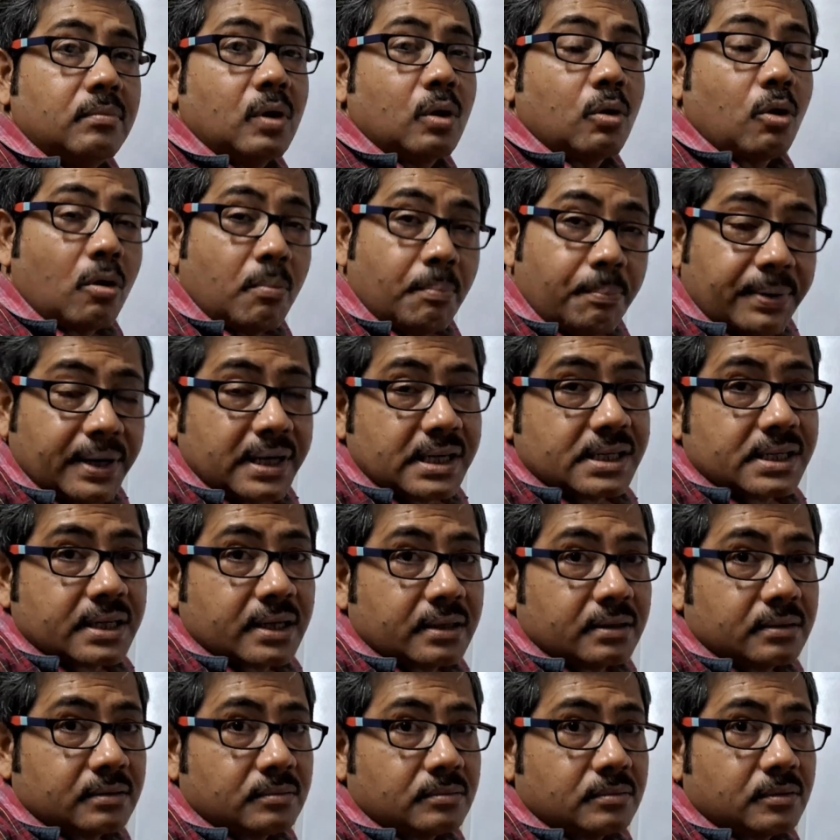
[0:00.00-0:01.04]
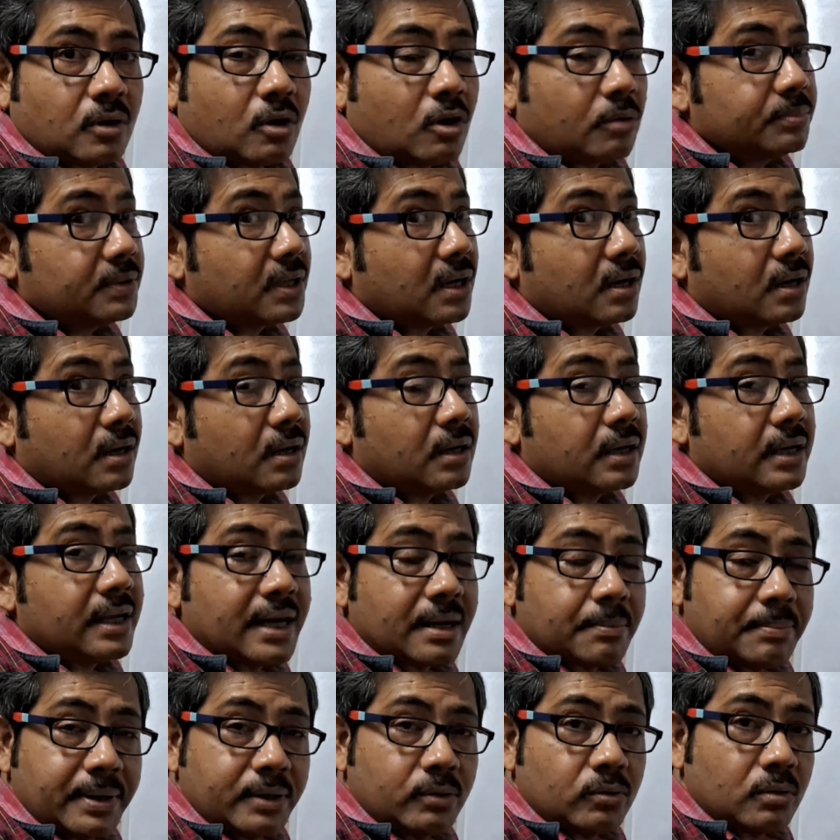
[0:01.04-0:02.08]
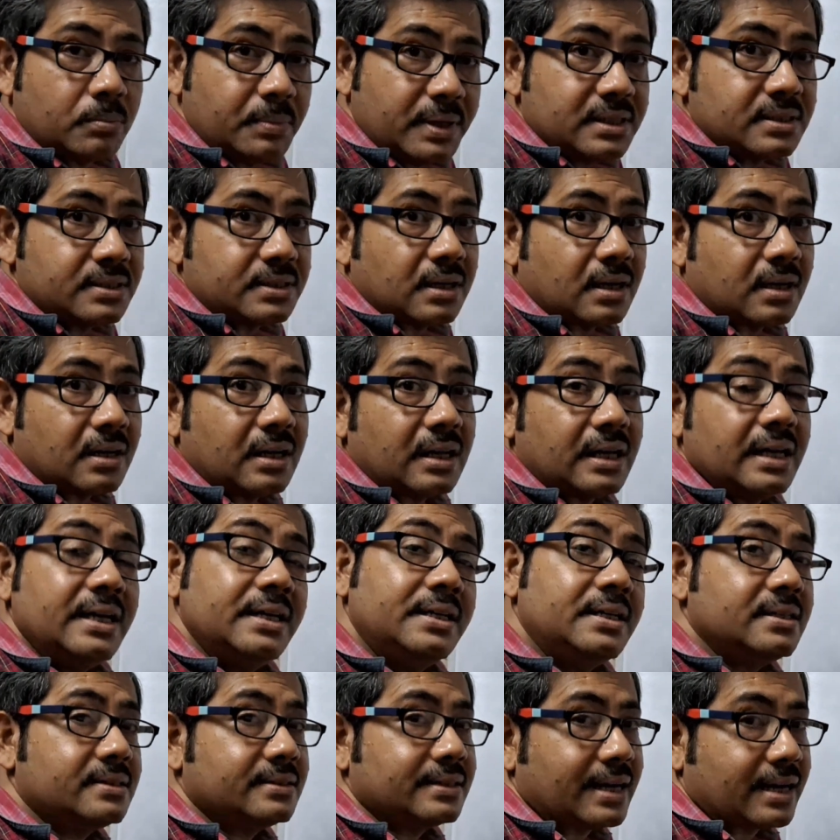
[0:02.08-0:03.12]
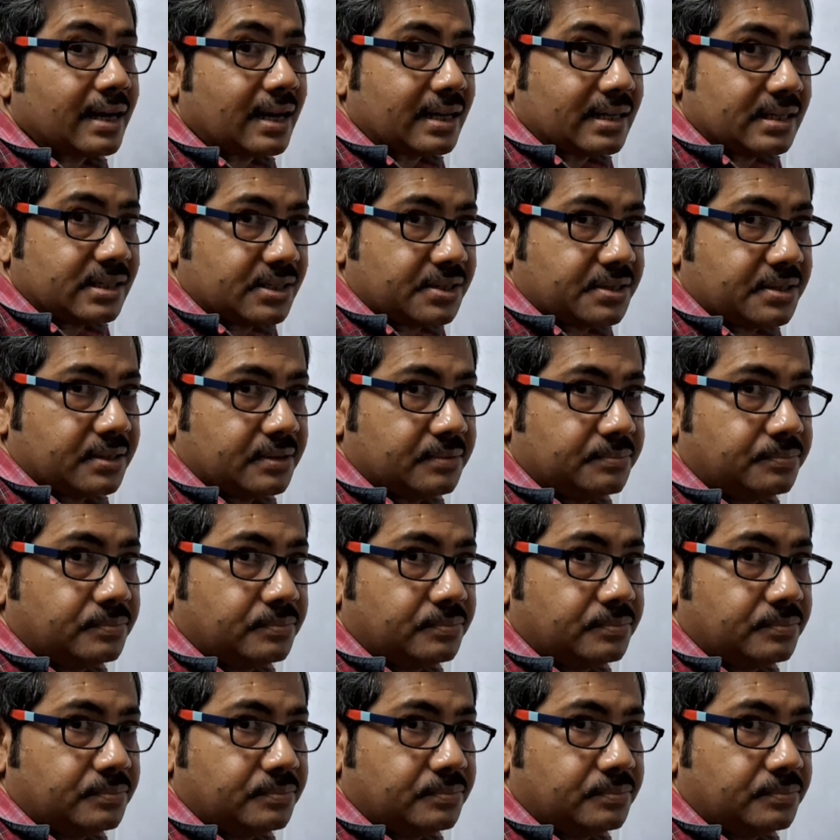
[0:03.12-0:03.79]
compression of the air petrol mixture, heat is arised.